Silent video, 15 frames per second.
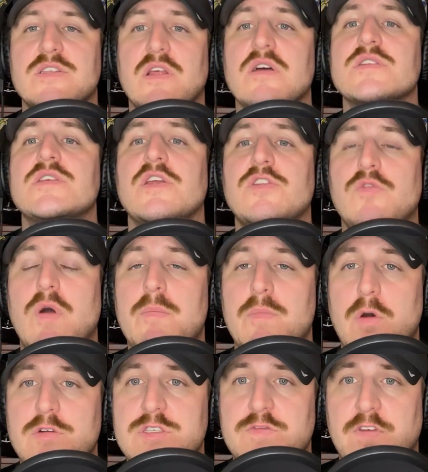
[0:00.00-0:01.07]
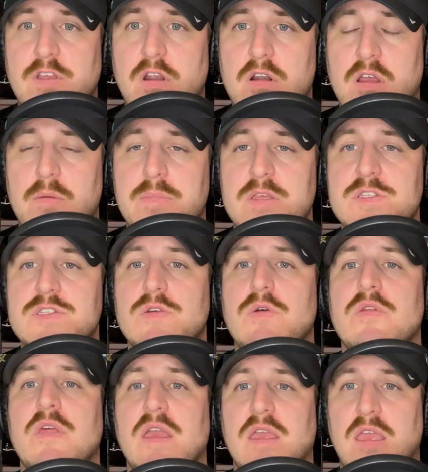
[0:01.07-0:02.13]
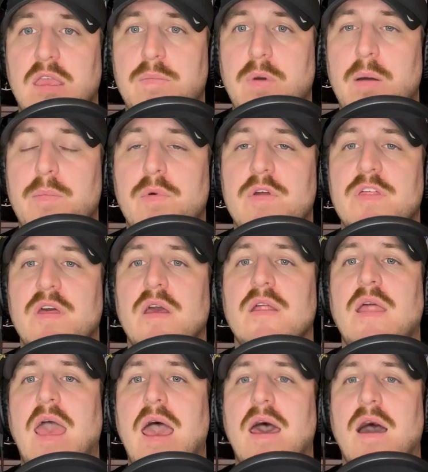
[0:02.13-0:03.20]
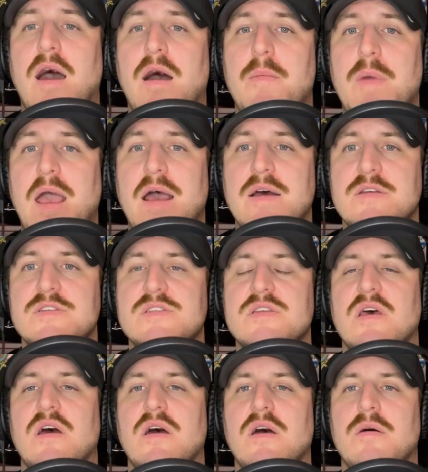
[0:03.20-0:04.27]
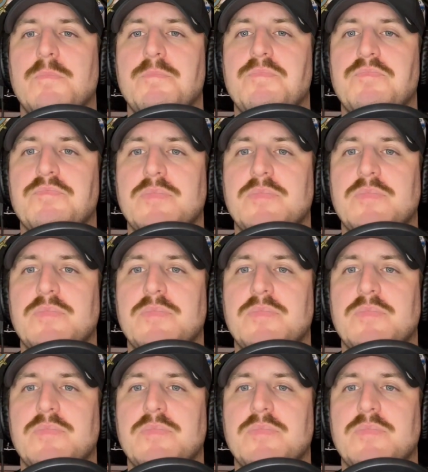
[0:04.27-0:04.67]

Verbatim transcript: long as they do what most VR companies do and they keep up with it um, as um,